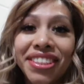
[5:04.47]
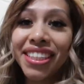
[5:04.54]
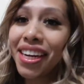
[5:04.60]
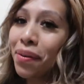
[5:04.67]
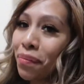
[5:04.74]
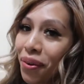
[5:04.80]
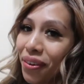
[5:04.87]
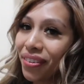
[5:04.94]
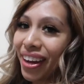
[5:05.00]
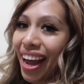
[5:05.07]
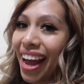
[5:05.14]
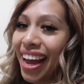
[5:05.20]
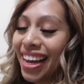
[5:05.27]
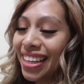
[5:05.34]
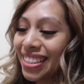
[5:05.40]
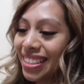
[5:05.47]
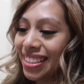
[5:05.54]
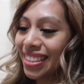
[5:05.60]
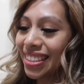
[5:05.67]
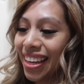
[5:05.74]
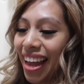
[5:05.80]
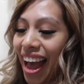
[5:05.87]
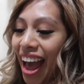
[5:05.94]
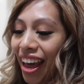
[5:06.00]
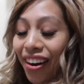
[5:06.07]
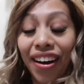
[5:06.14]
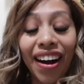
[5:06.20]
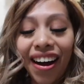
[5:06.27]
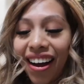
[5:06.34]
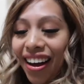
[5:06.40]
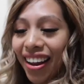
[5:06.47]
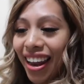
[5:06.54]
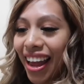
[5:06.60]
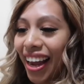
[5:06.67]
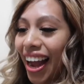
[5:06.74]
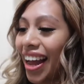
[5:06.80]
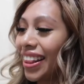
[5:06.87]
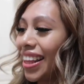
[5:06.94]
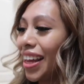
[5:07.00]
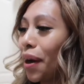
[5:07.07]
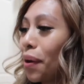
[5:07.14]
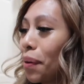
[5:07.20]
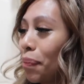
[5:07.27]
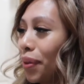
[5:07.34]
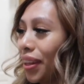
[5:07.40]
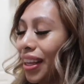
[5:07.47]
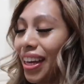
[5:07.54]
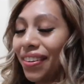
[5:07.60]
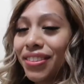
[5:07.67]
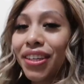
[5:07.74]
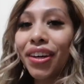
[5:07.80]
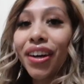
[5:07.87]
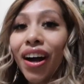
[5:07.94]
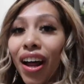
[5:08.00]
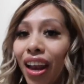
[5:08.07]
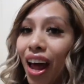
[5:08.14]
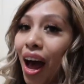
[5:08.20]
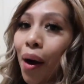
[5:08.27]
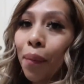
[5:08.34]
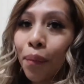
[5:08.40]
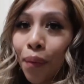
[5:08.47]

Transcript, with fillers: She didn't move, guys, at all. Like I think I would have believed her a lot